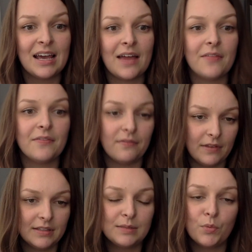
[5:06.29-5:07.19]
And
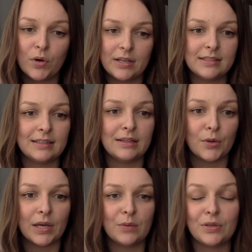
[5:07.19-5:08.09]
it's more easily
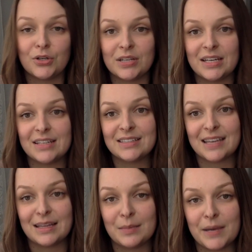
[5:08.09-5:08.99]
located when your knee is
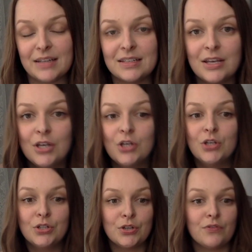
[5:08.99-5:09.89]
slightly bent.
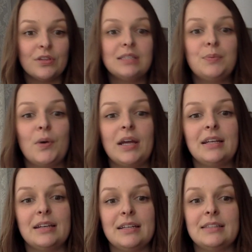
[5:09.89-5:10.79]
So for this point,
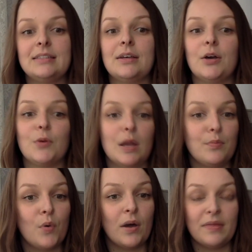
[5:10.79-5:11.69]
it's a great
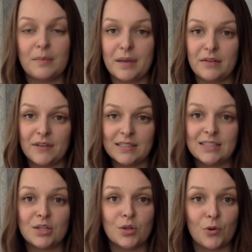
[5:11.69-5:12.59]
point that benefits
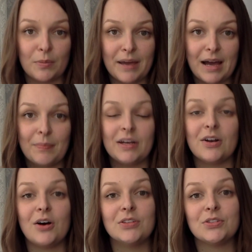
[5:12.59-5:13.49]
the lower back, but it
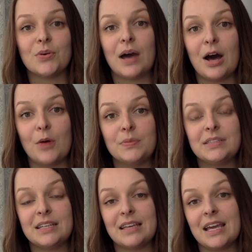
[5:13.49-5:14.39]
also helps
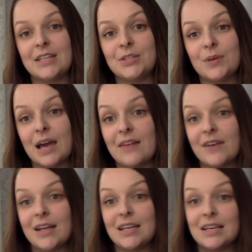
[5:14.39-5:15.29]
in case you have
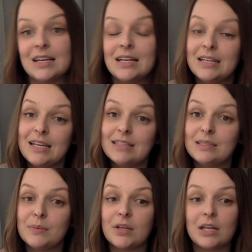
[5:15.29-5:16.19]
any knee
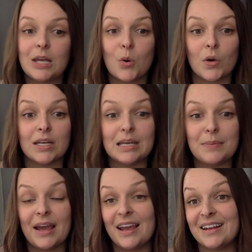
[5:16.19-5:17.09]
instability or knee
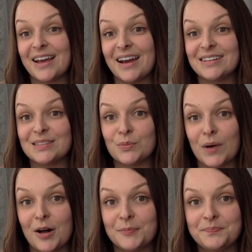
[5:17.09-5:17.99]
pain as
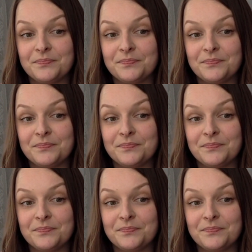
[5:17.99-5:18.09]
well.